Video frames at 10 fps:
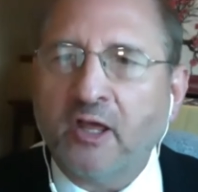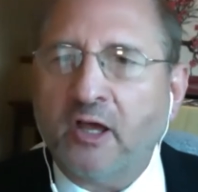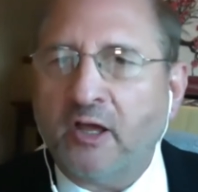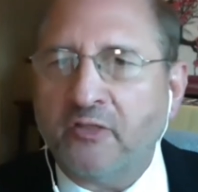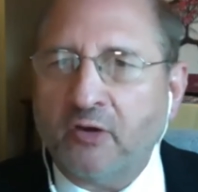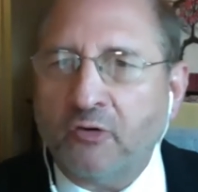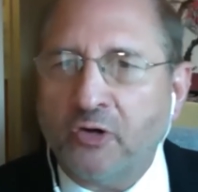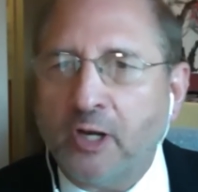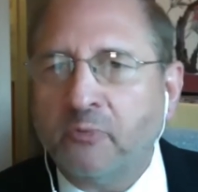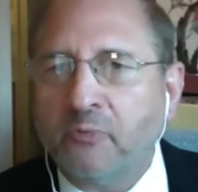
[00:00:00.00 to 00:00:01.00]
uh, there are a
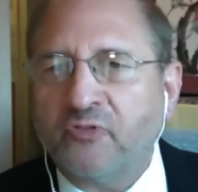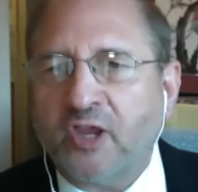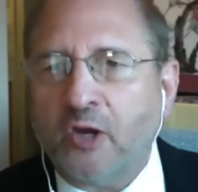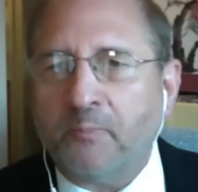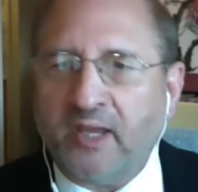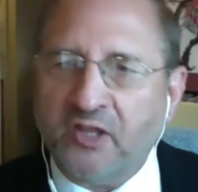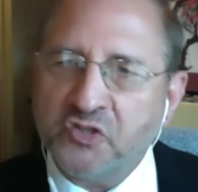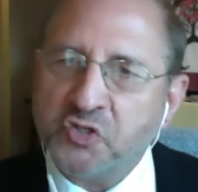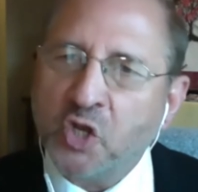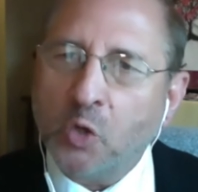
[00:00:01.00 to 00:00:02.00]
number of
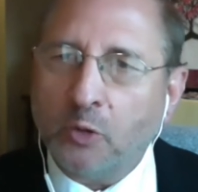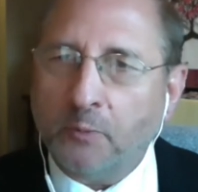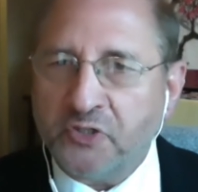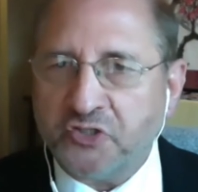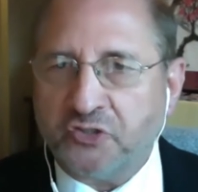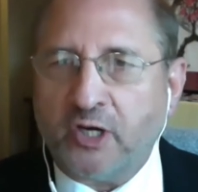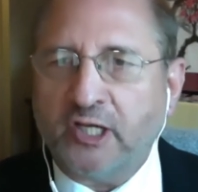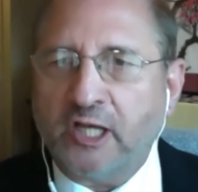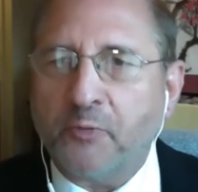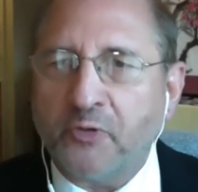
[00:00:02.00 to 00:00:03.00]
campaigns we'll be
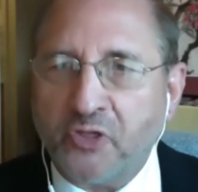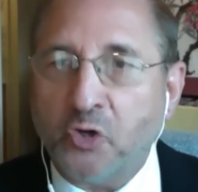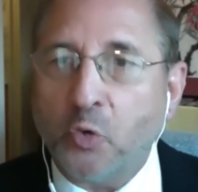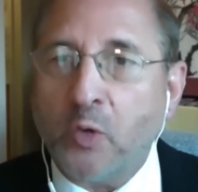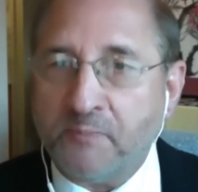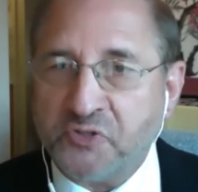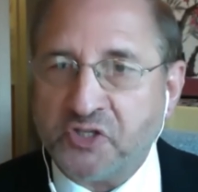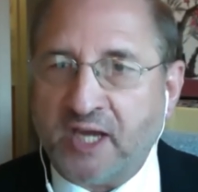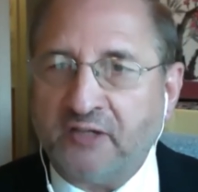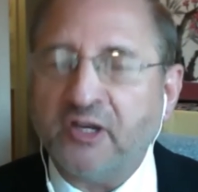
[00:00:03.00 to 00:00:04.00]
starting up with on our
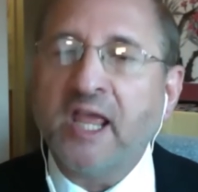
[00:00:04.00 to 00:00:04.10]
website